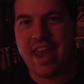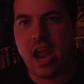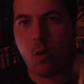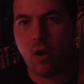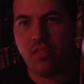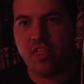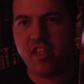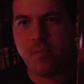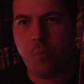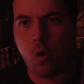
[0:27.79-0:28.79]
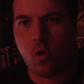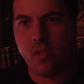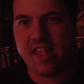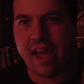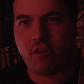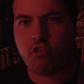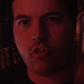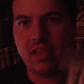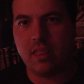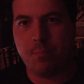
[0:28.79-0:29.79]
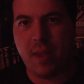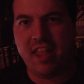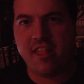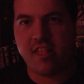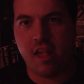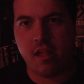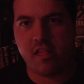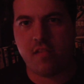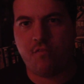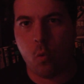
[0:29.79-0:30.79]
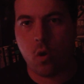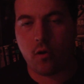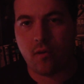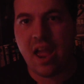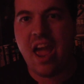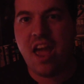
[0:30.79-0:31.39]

Now, this book was actually the basis for